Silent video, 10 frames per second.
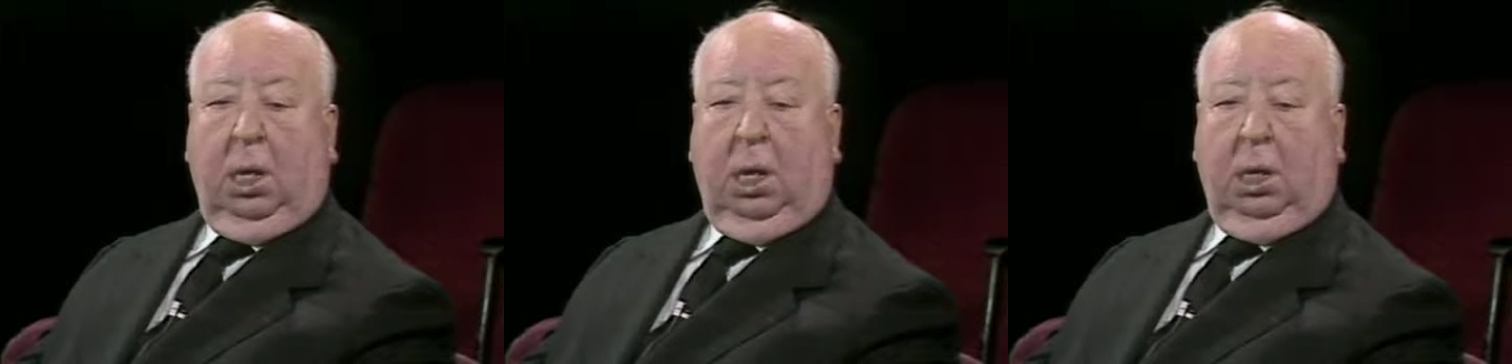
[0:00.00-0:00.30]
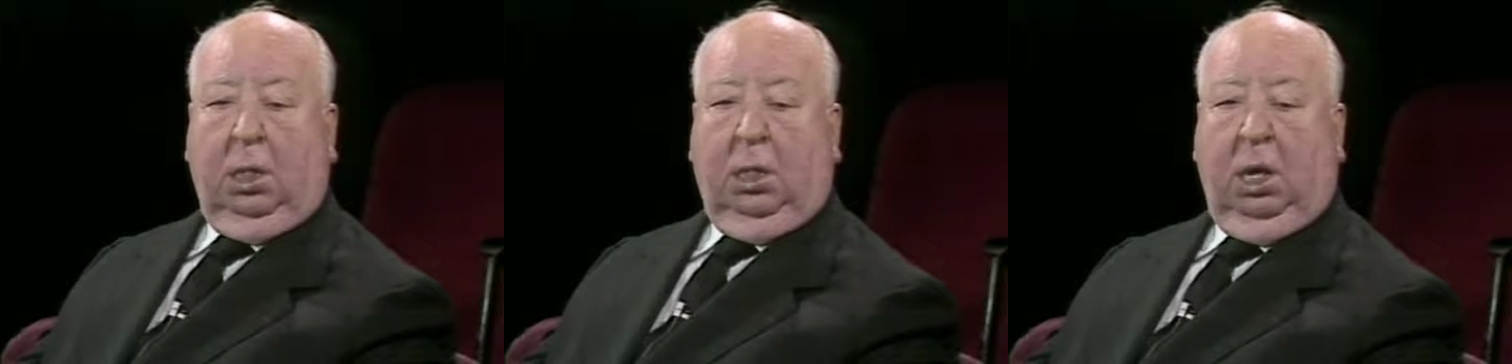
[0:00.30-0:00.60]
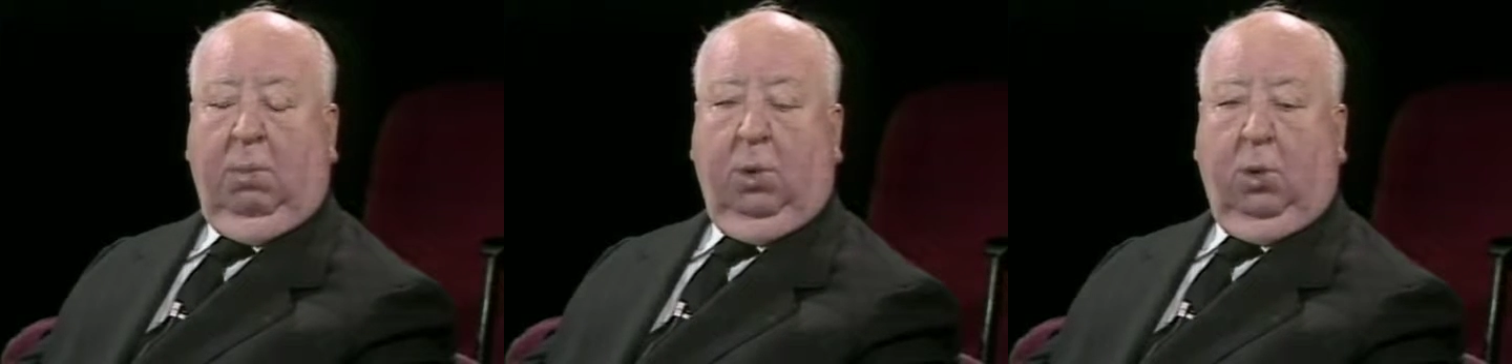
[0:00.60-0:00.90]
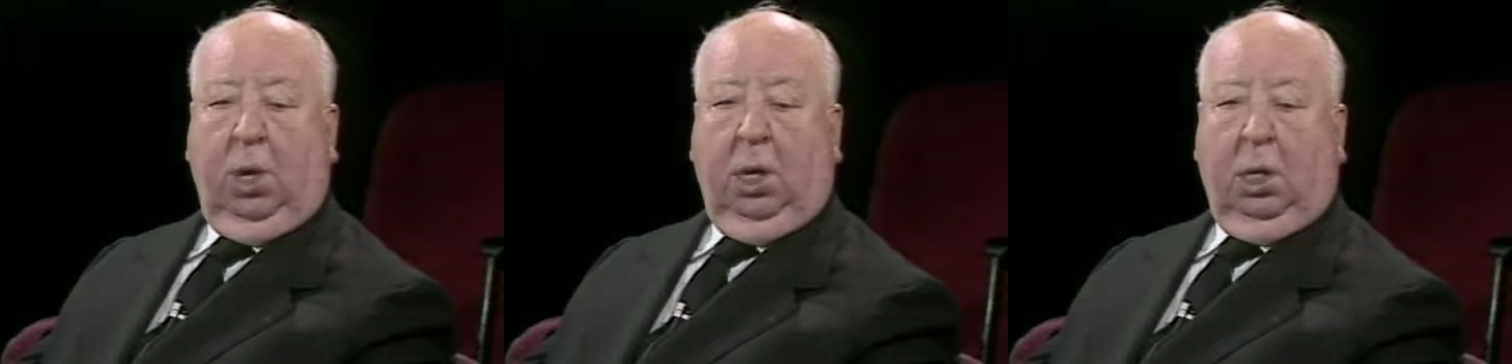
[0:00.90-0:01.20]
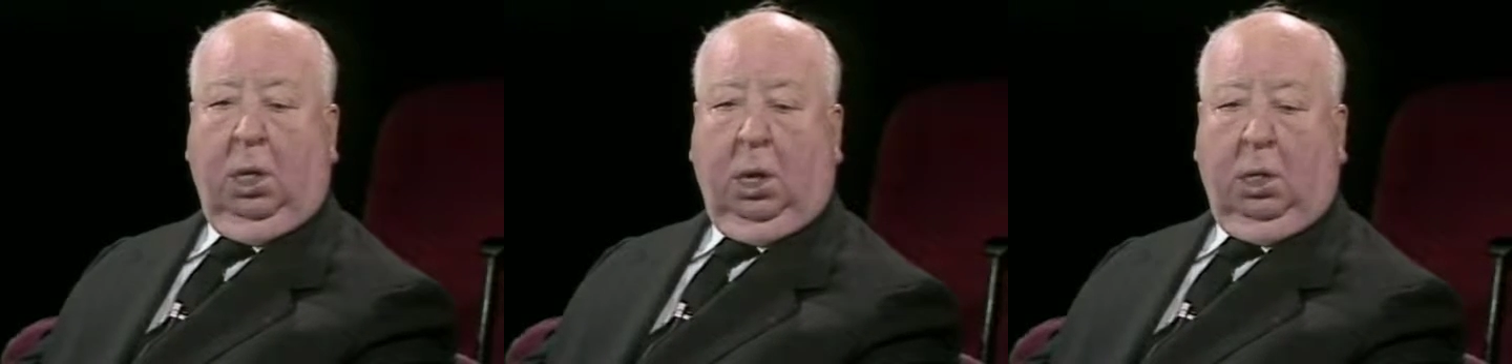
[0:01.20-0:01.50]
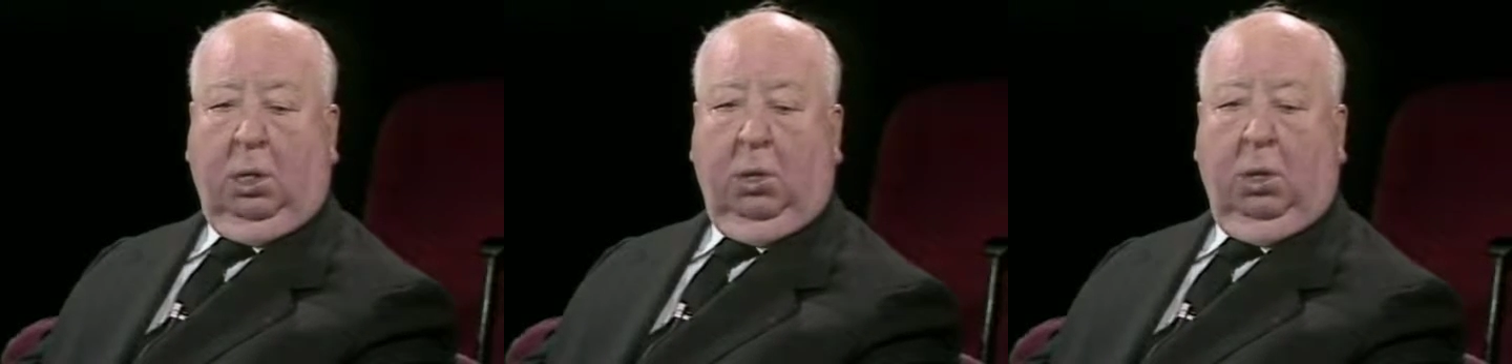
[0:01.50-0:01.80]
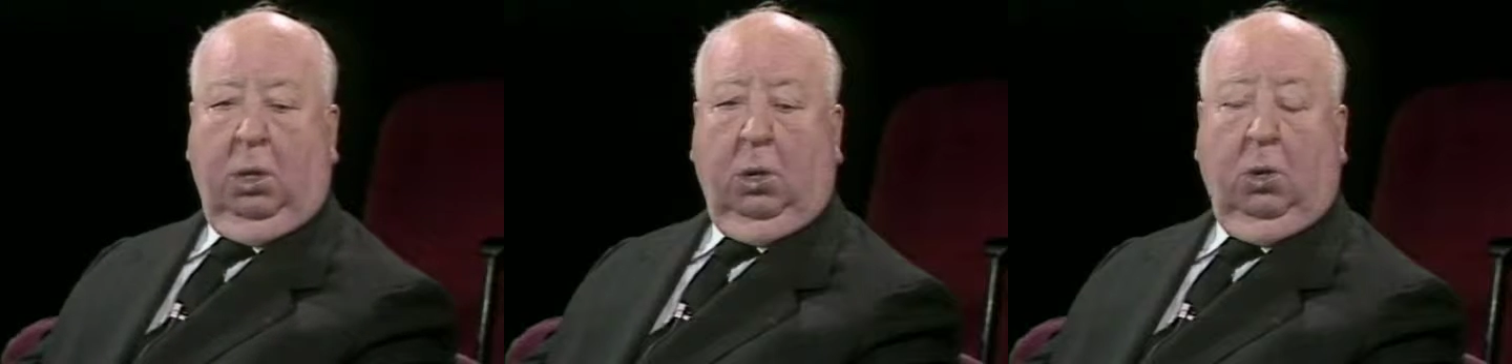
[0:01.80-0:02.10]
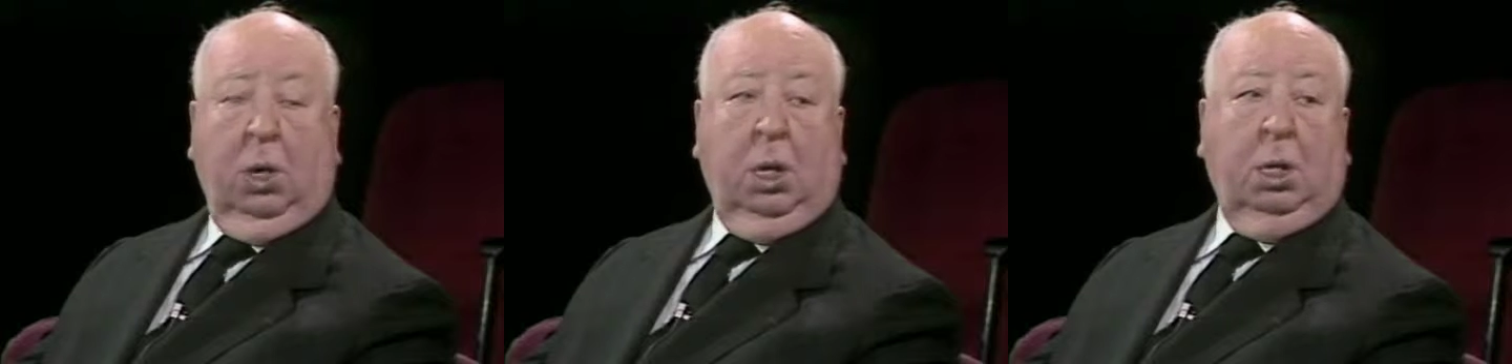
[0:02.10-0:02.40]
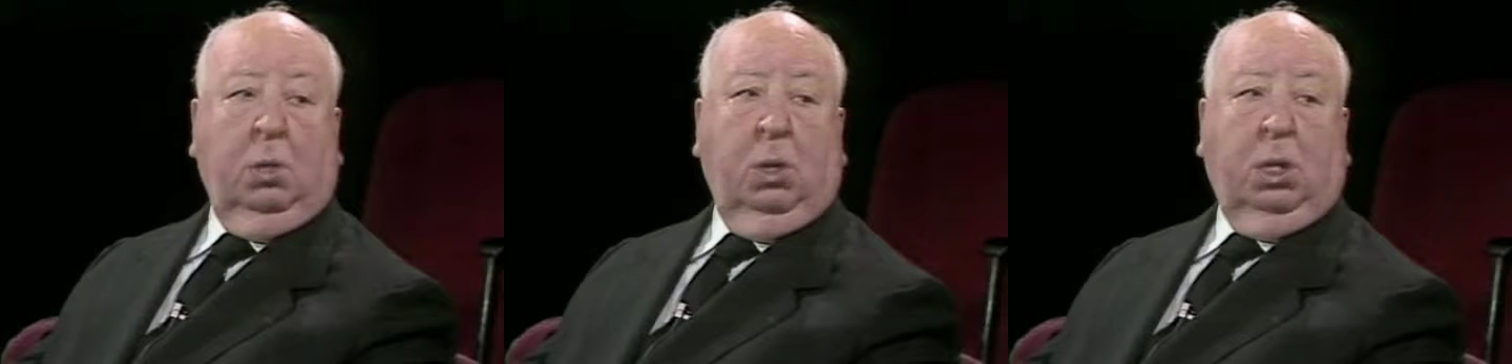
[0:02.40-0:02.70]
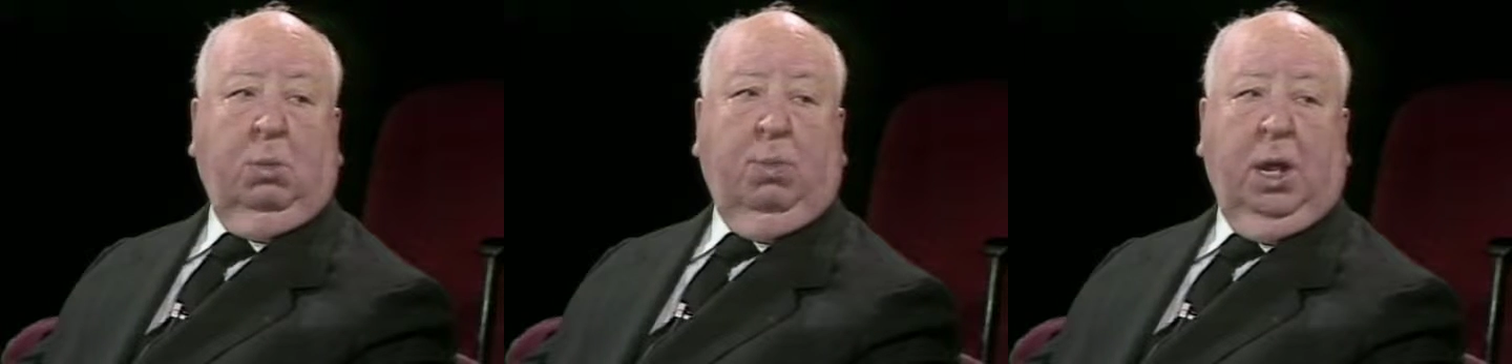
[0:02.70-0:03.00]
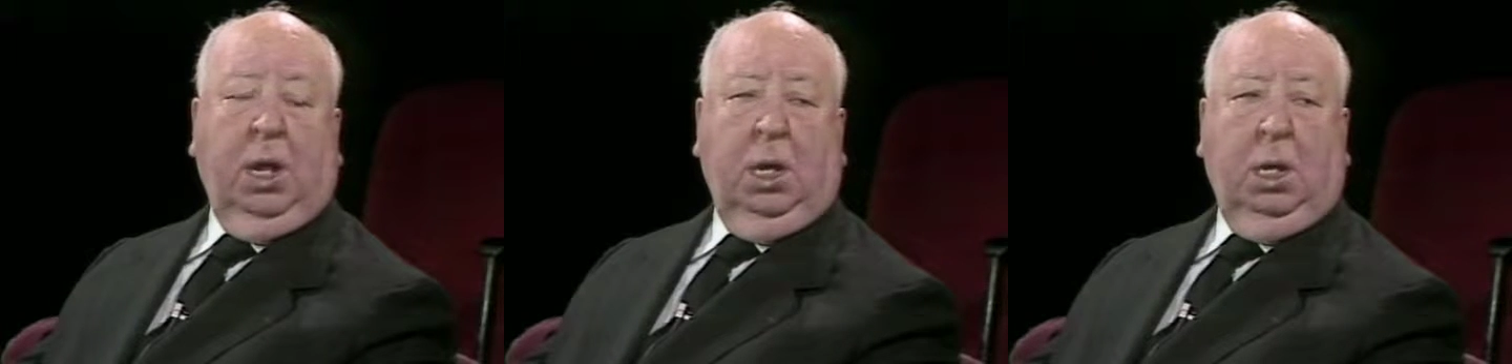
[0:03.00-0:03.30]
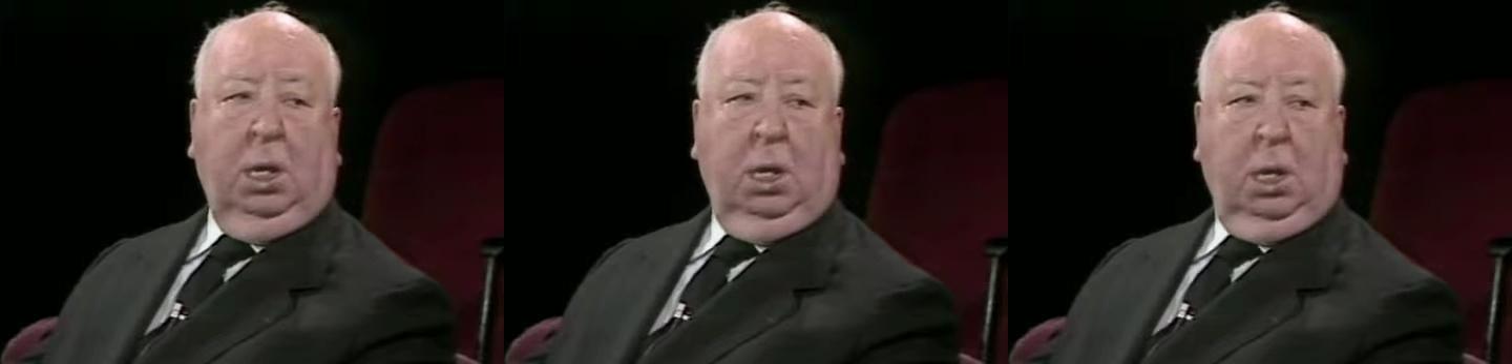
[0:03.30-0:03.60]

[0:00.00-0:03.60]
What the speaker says: in a scene between a doctor and a lawyer to explain